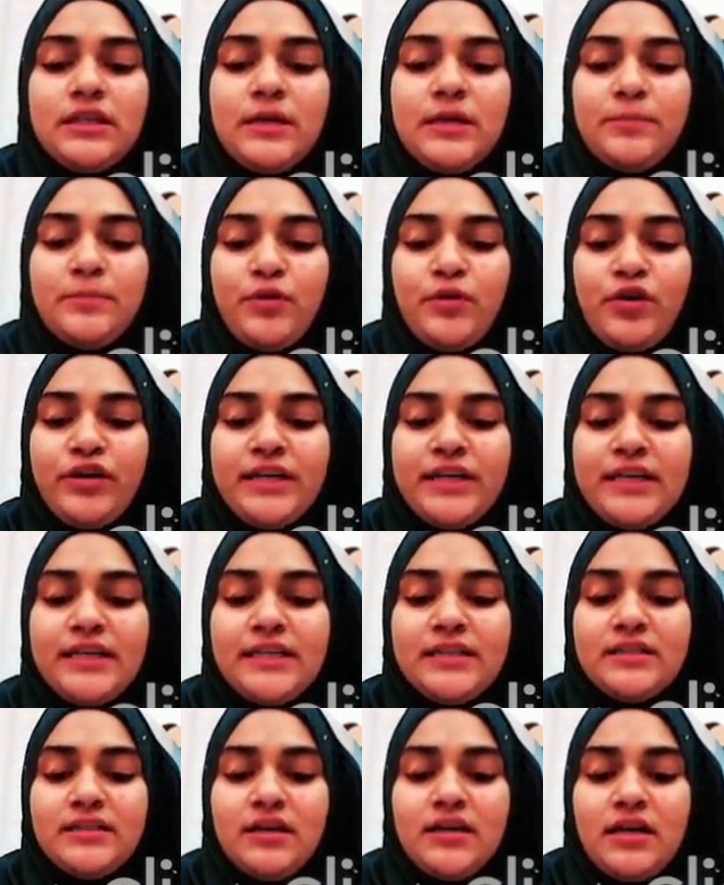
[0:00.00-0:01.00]
Third,
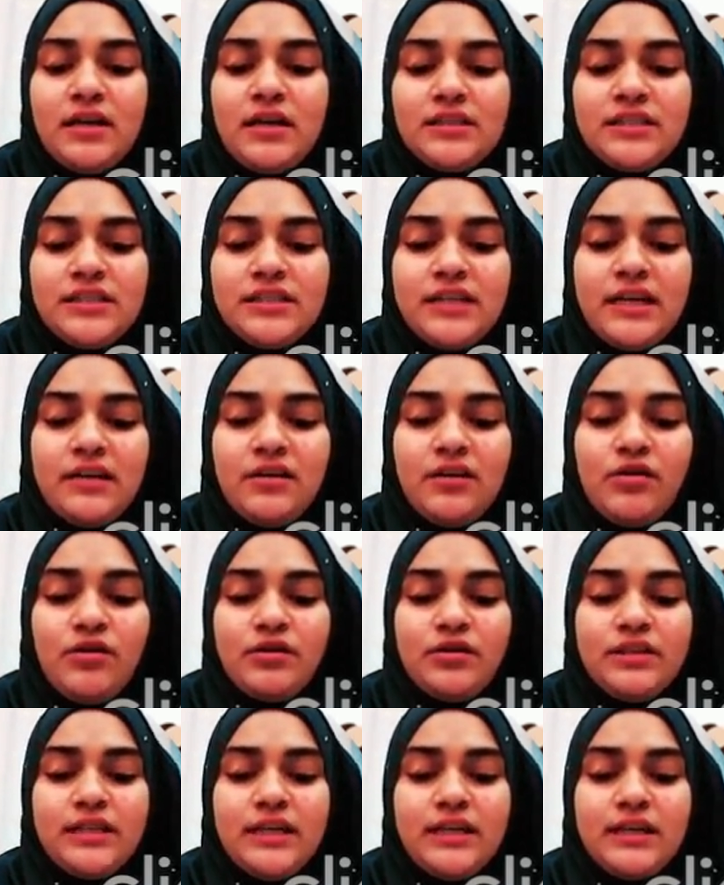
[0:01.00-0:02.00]
employees
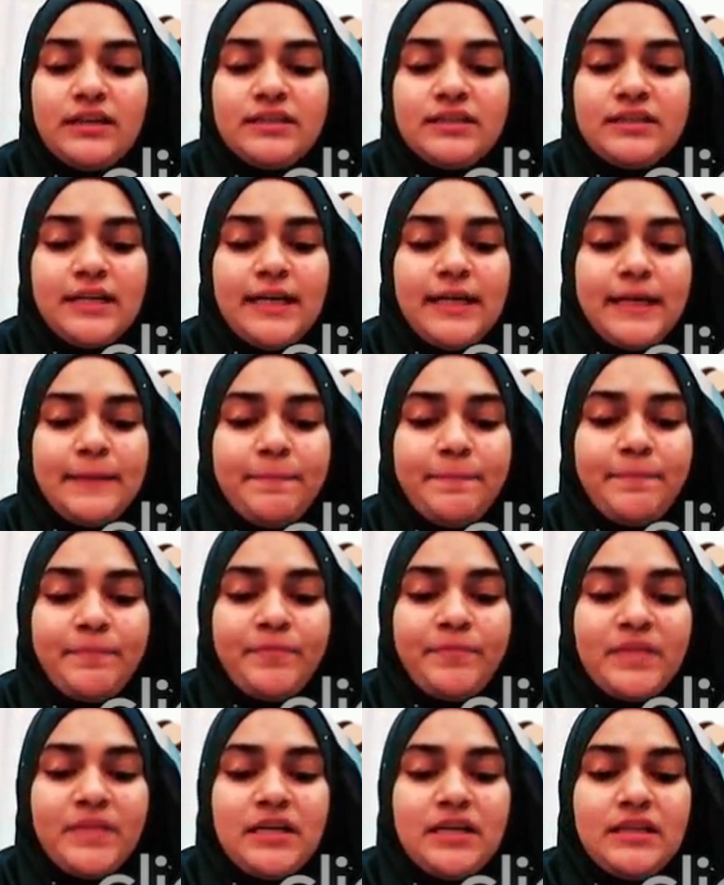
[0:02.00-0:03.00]
shareholding
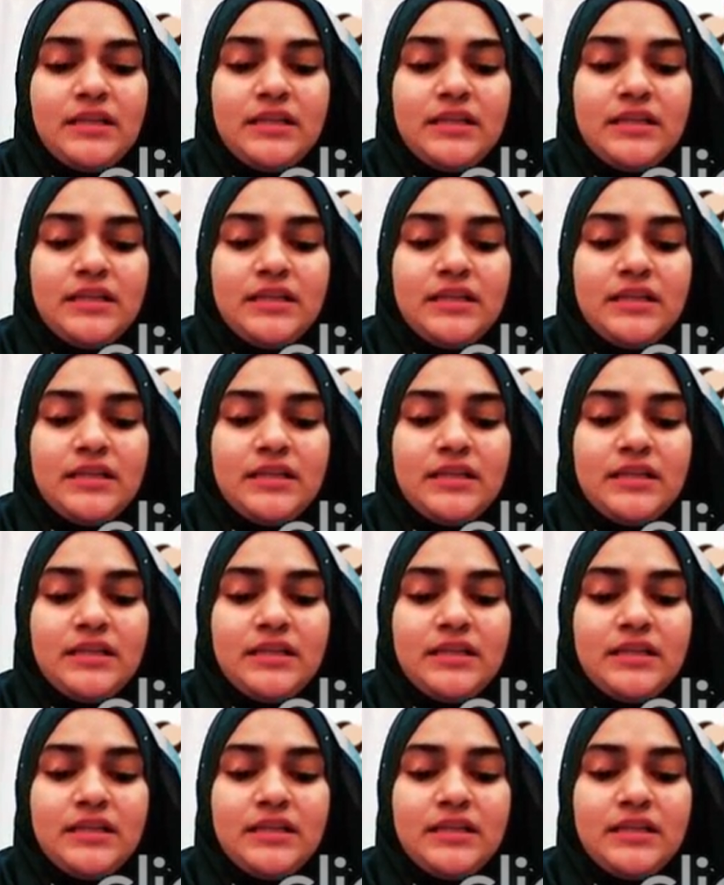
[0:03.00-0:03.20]
scheme.